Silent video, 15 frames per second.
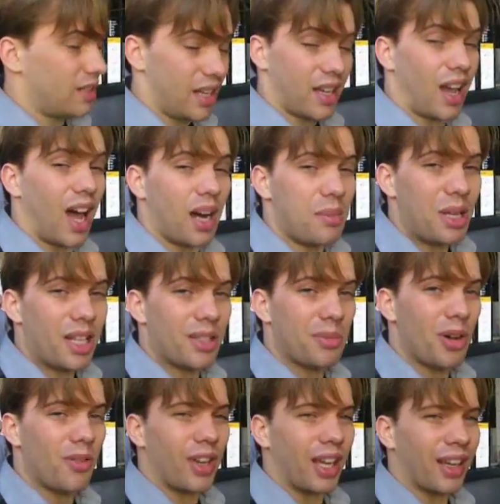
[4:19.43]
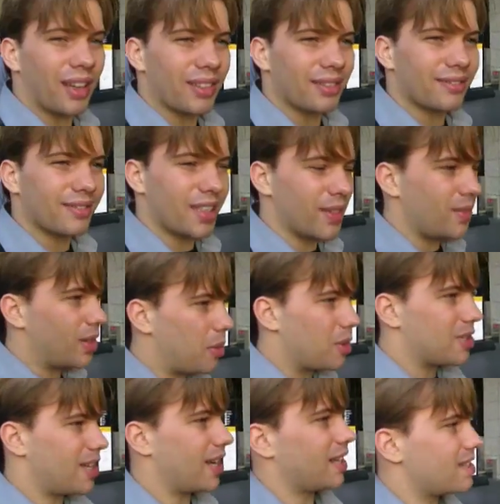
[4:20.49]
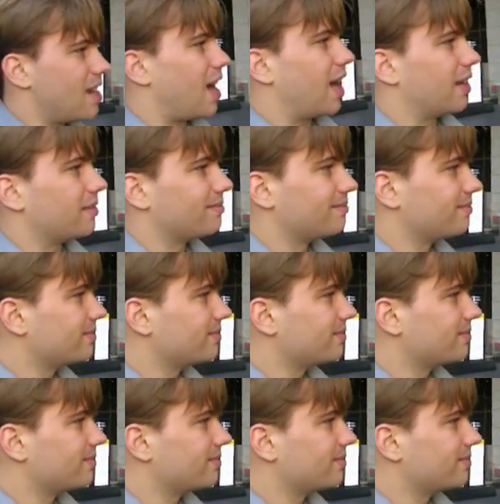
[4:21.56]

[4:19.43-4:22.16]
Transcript: The economy is moving, even though we're saying it's not.